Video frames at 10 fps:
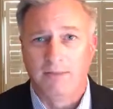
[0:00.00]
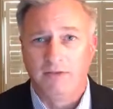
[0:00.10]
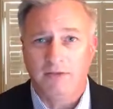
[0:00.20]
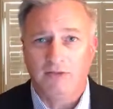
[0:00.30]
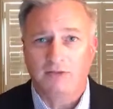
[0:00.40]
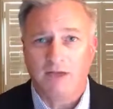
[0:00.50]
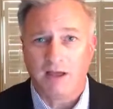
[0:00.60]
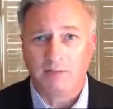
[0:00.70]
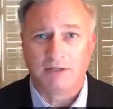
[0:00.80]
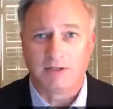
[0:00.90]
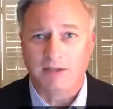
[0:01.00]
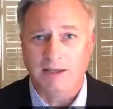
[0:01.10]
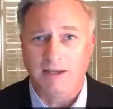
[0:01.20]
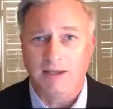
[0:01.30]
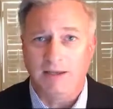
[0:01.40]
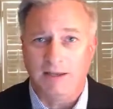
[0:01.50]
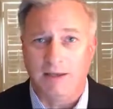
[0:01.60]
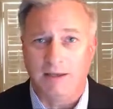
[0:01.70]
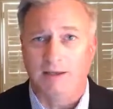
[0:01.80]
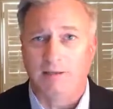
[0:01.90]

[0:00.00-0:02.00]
This is a time to lean in.